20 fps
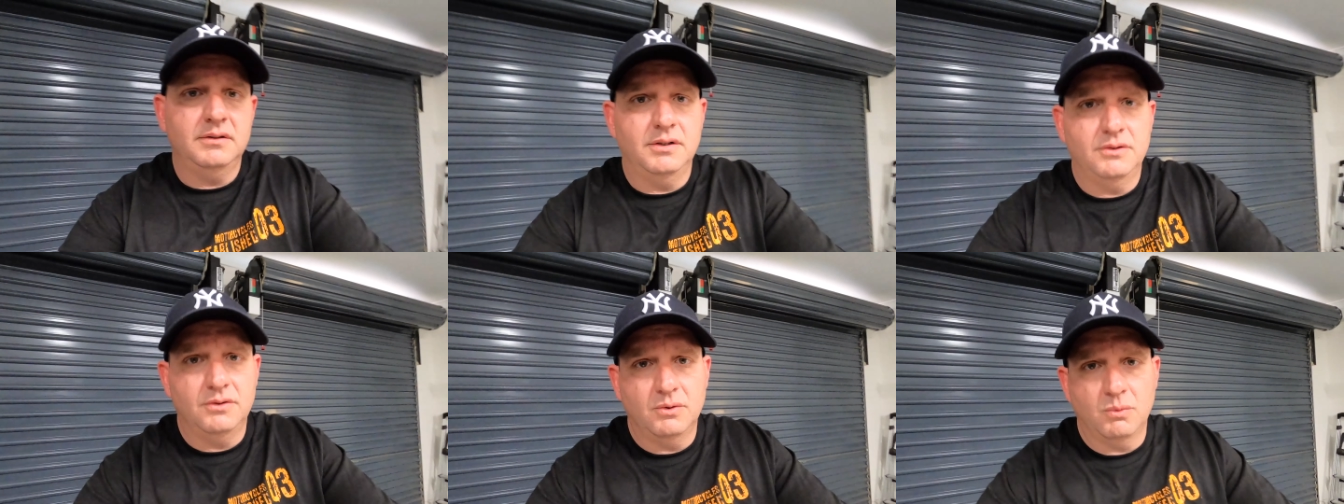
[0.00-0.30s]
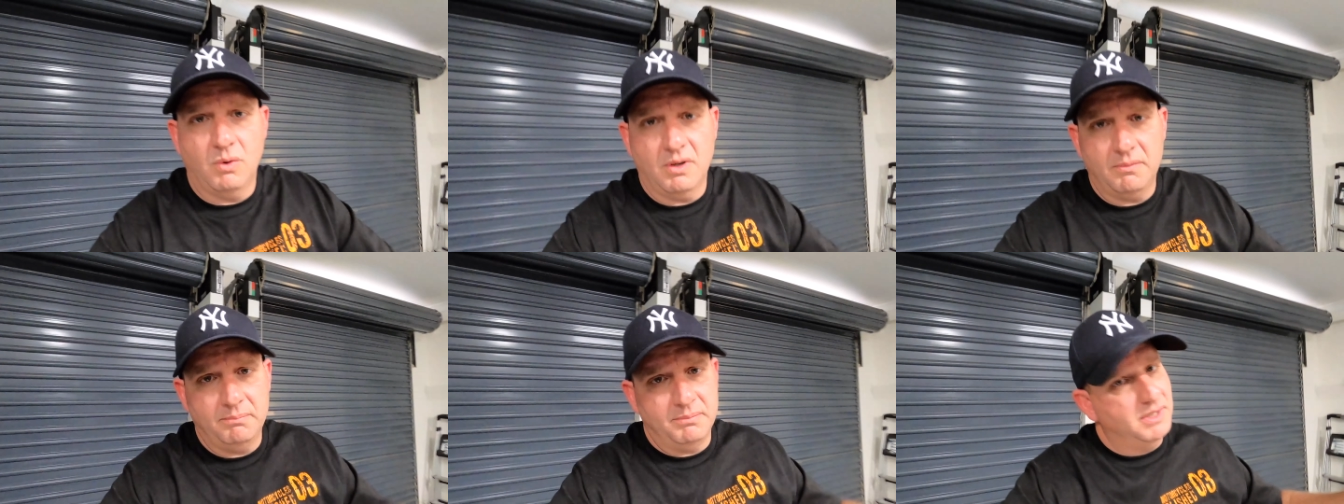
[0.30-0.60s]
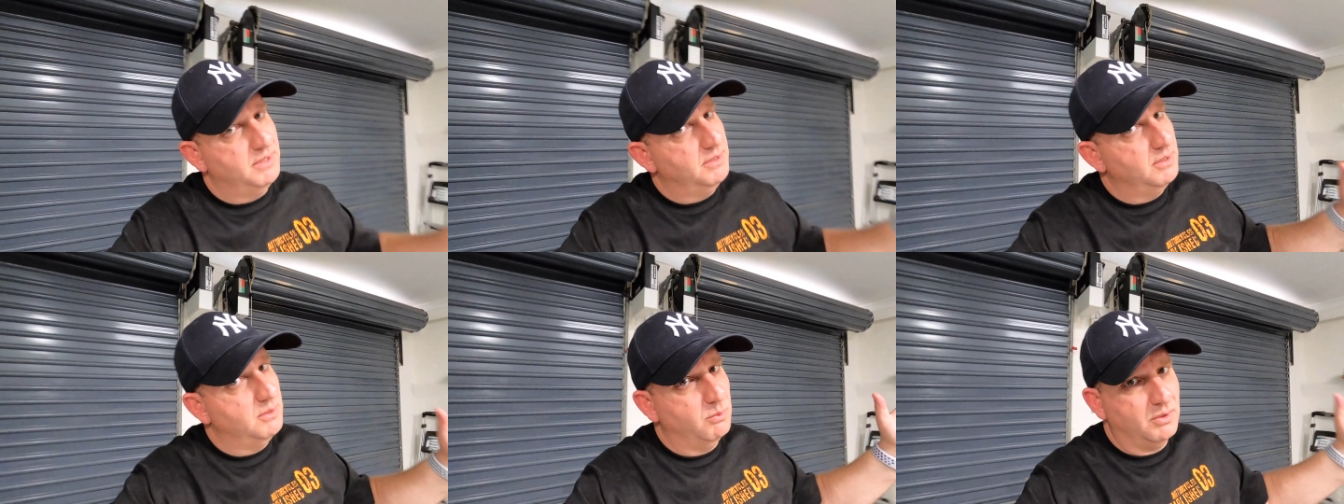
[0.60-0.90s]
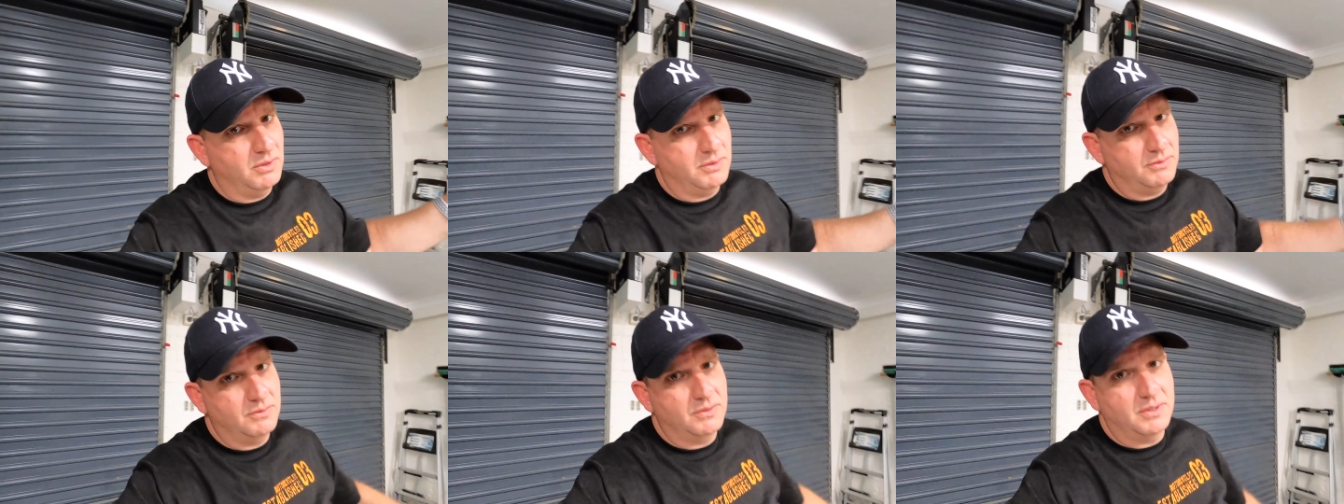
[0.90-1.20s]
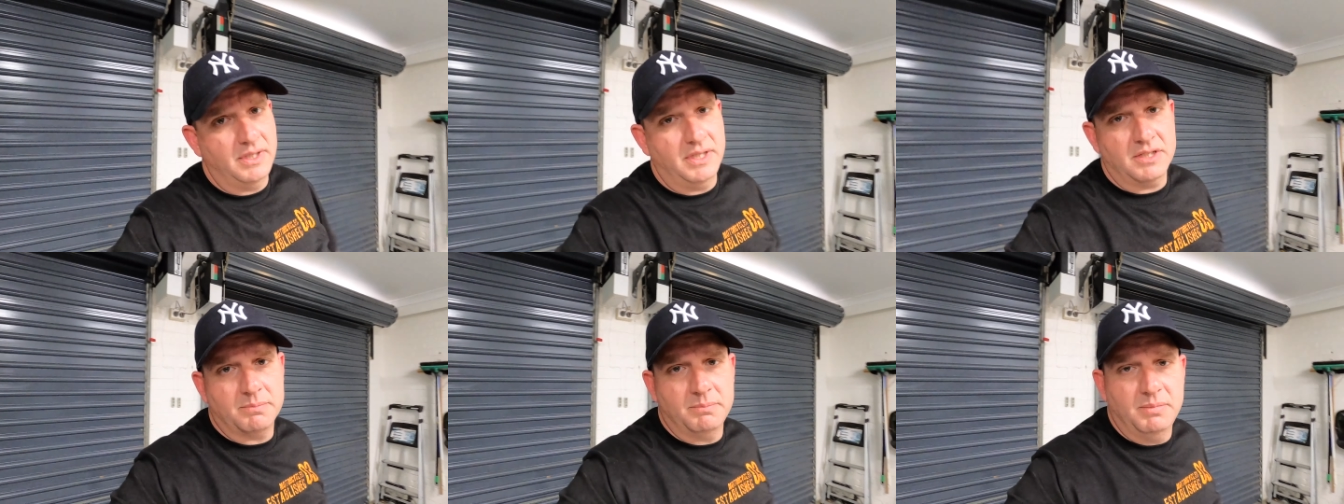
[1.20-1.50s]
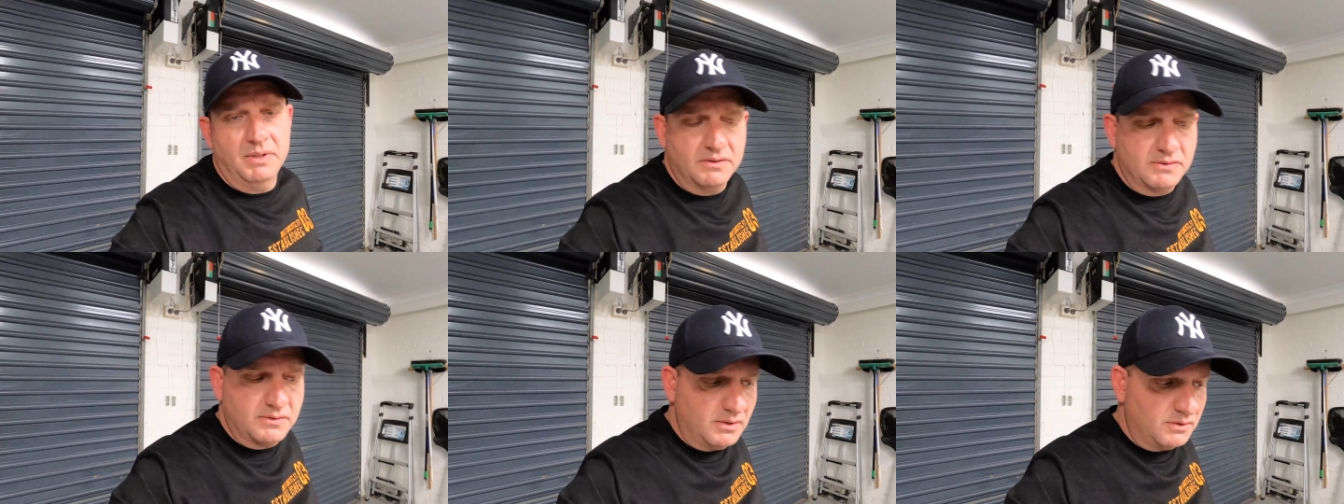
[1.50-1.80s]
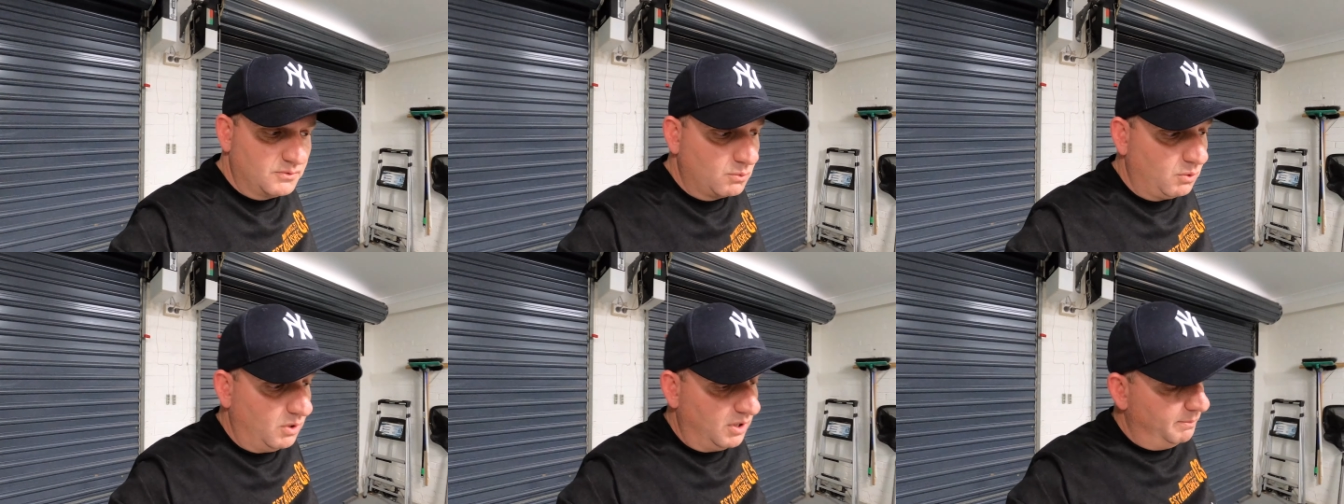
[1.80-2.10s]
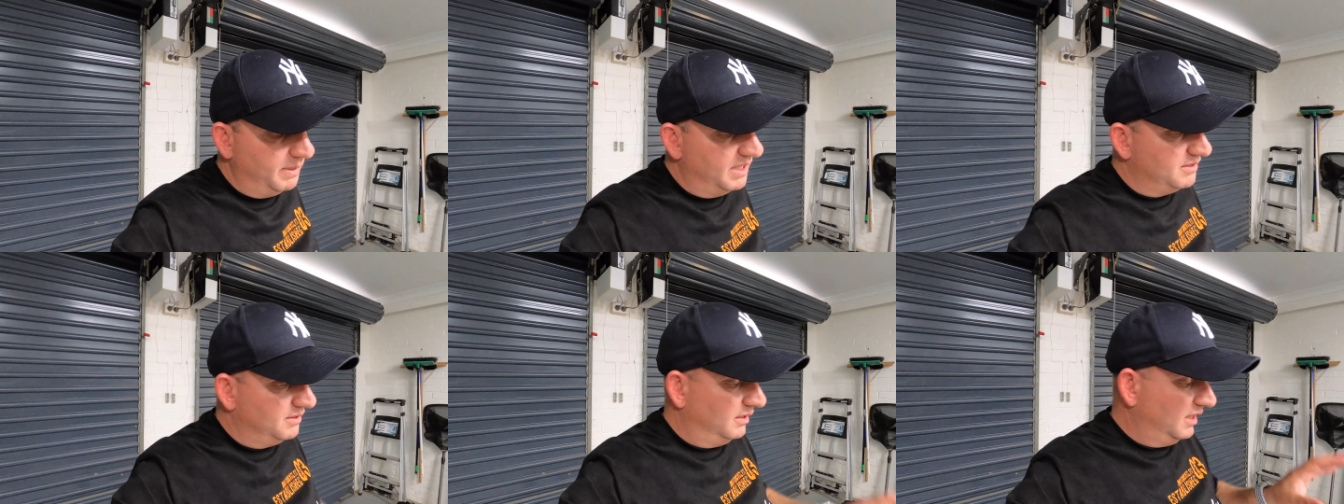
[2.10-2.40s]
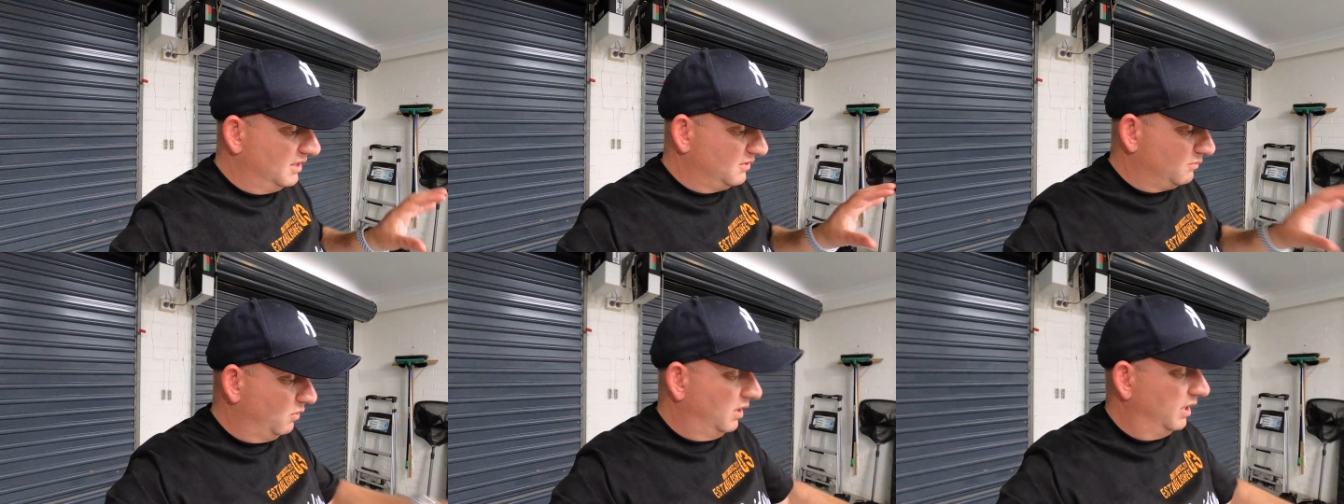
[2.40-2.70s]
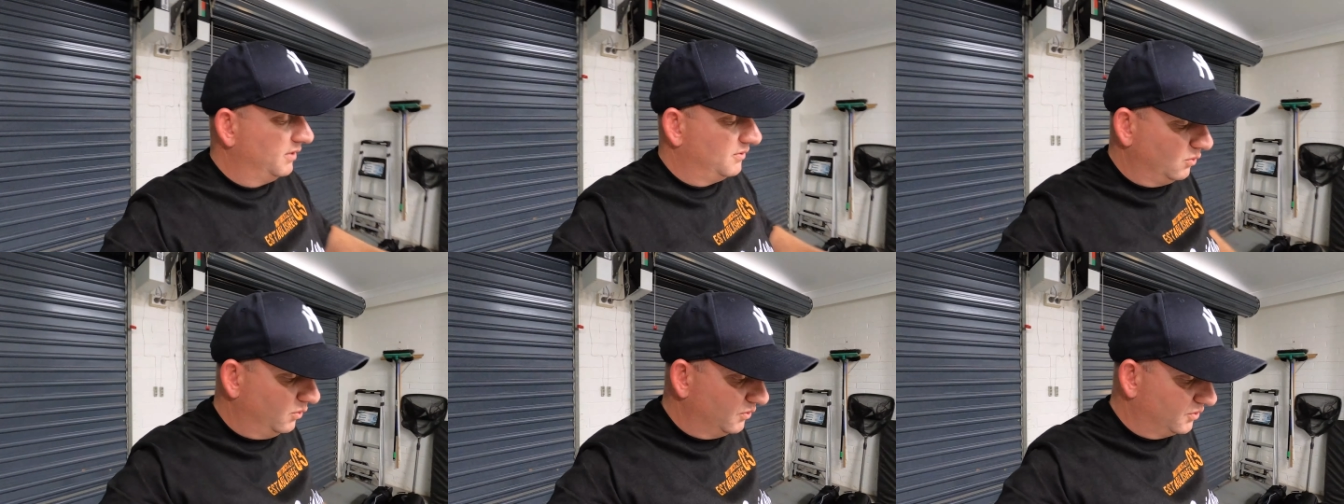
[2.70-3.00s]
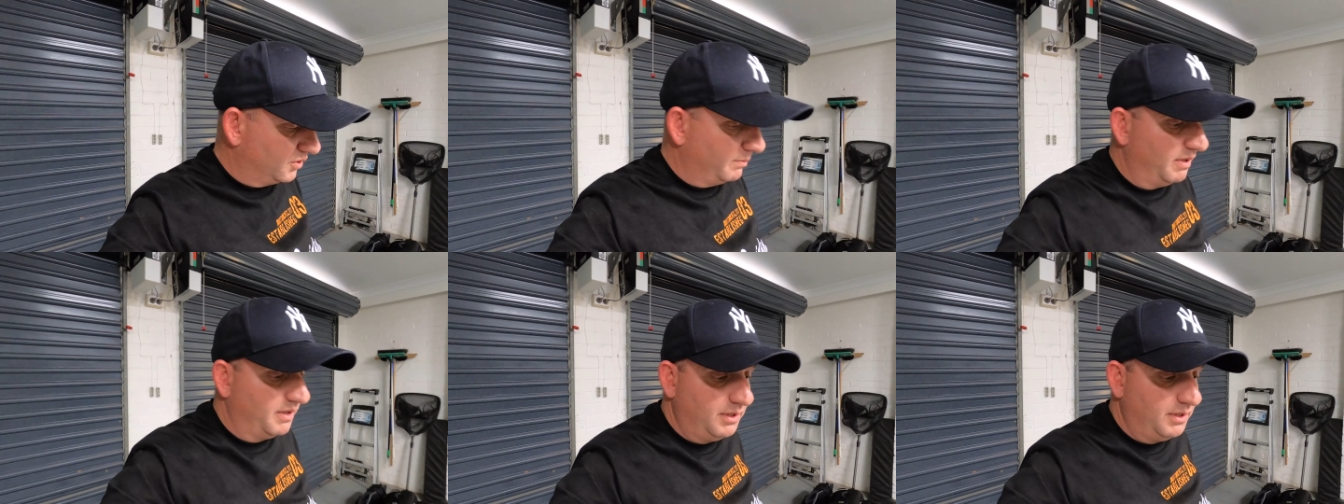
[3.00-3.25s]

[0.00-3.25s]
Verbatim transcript: you do one bit, you want to do the next bit. So it's quite amazing. That's why it's awesome.